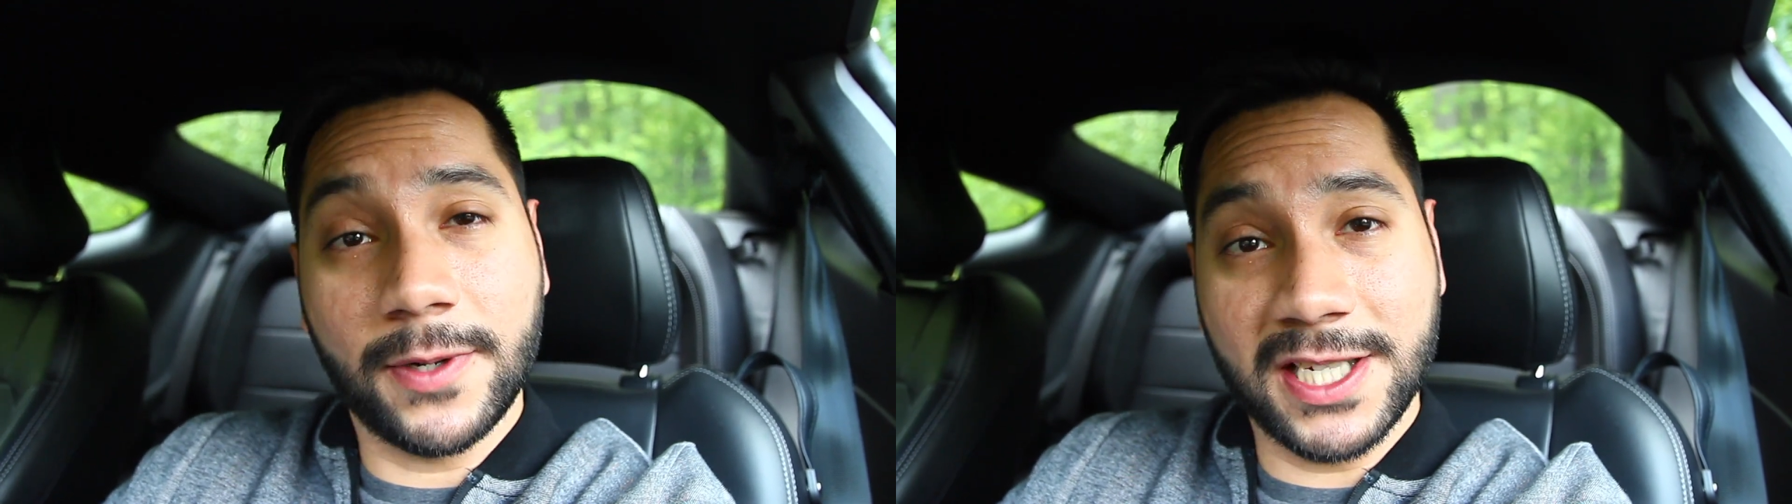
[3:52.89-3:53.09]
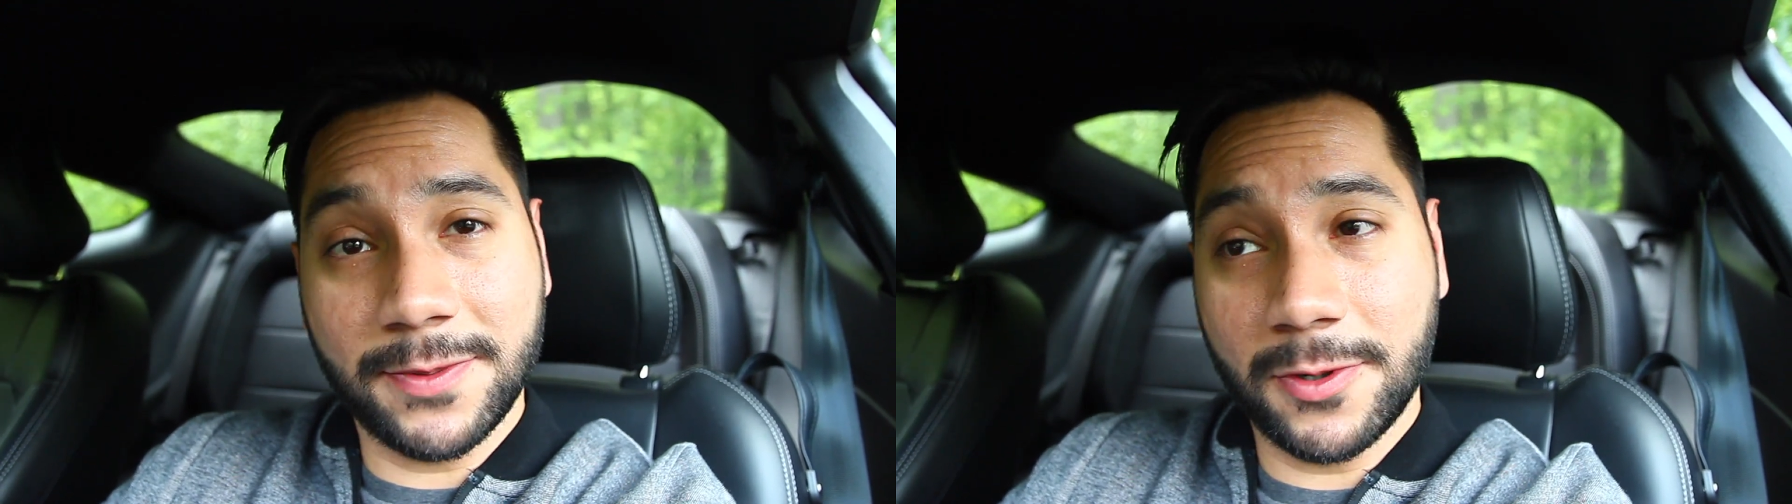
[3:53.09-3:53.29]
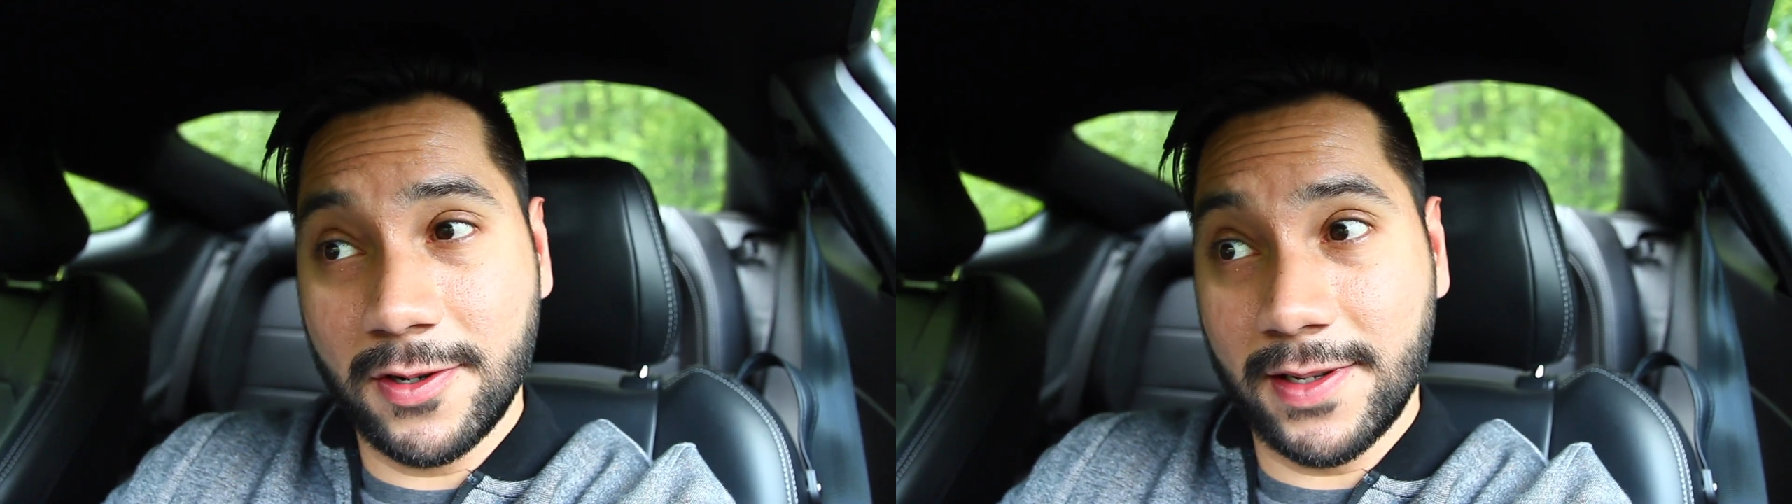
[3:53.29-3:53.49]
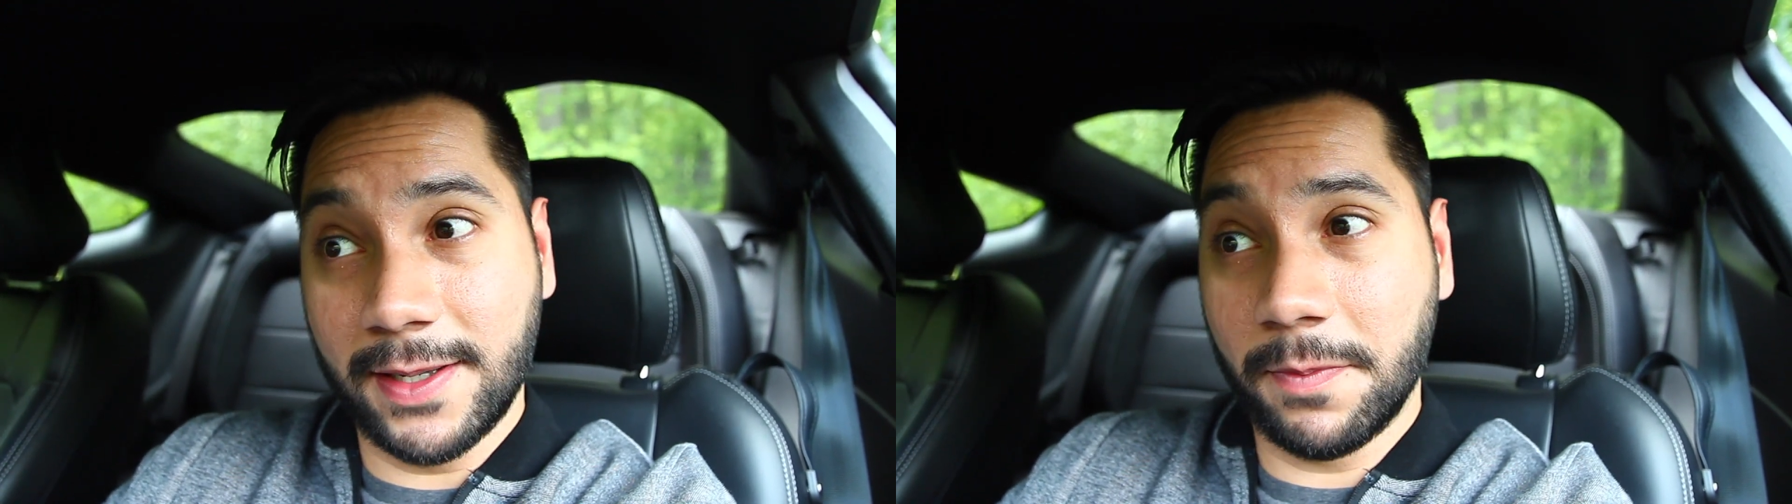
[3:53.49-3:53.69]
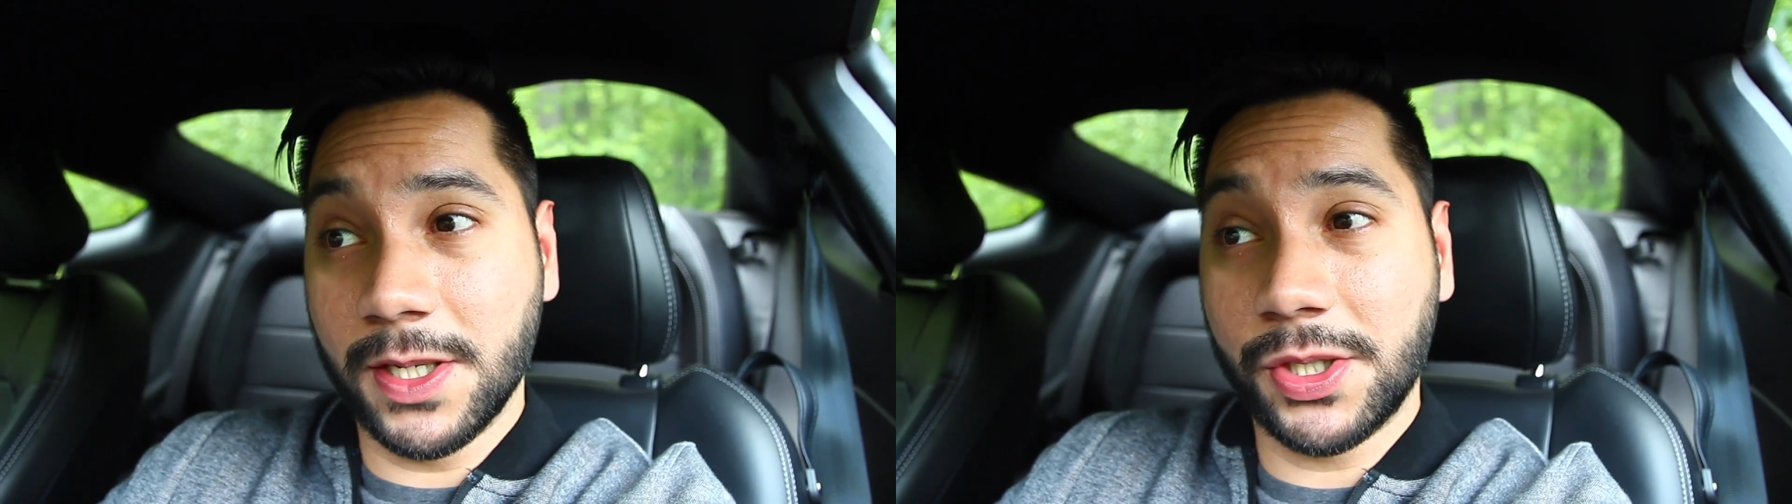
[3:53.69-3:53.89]
transport
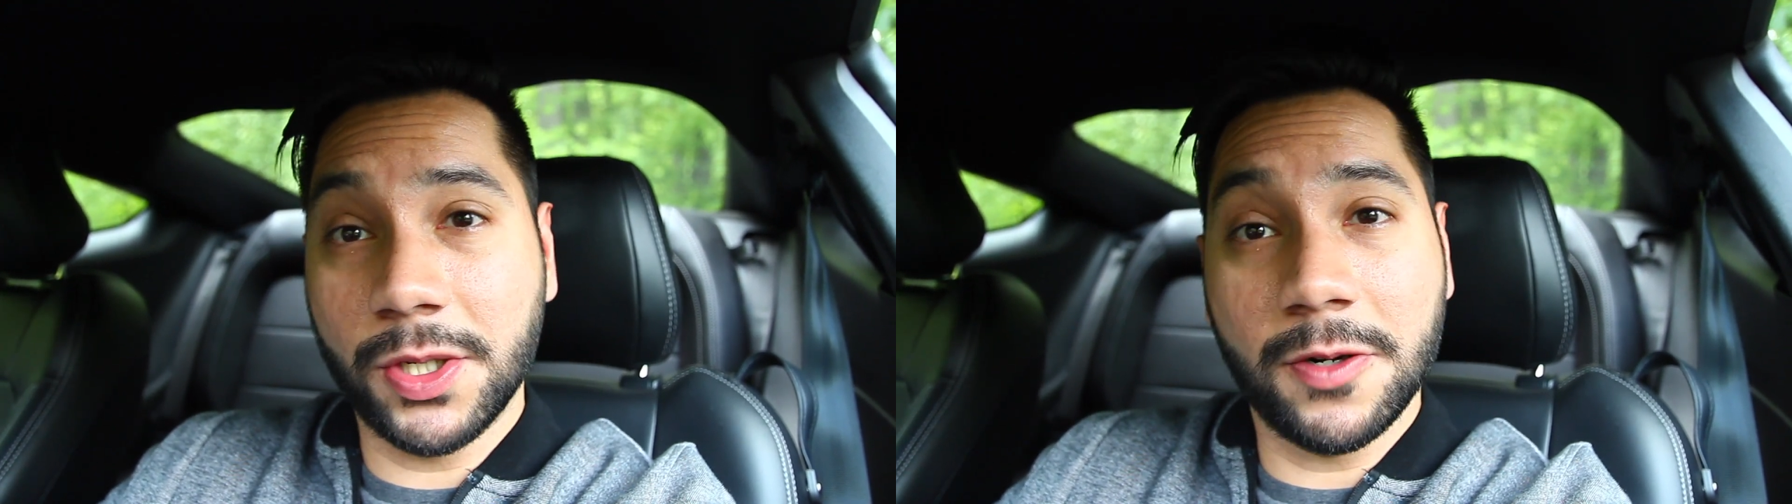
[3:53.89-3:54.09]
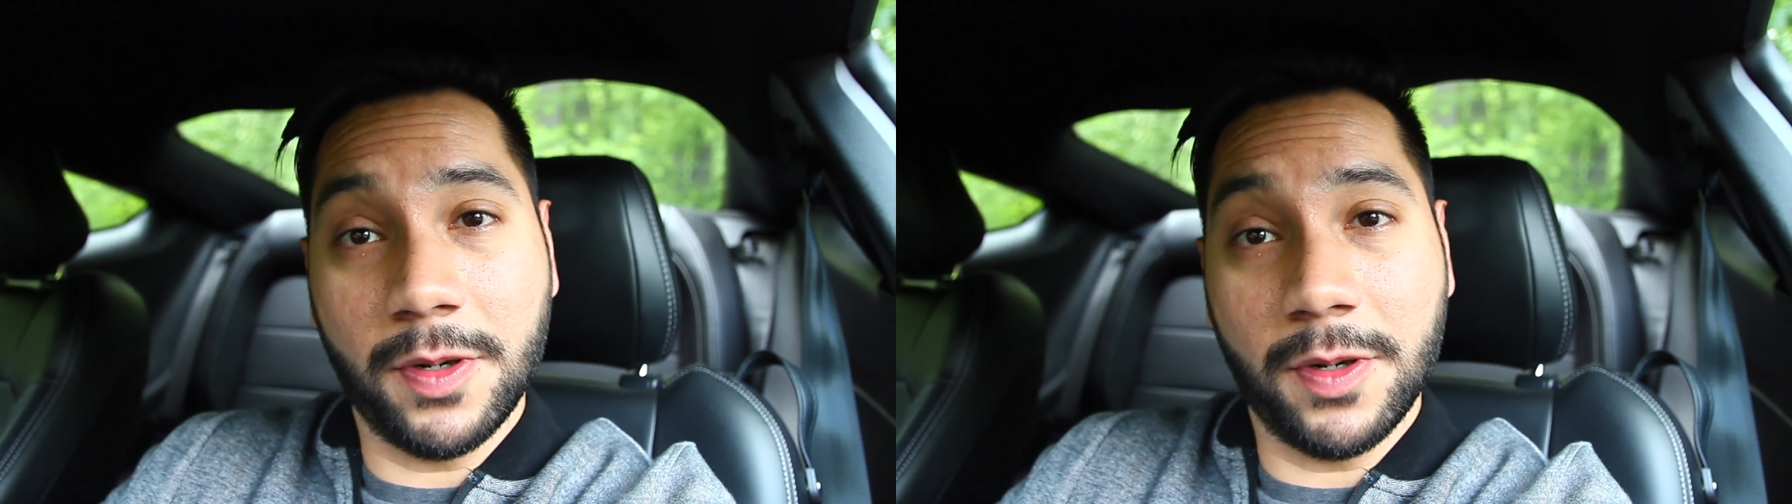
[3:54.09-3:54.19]
like metro,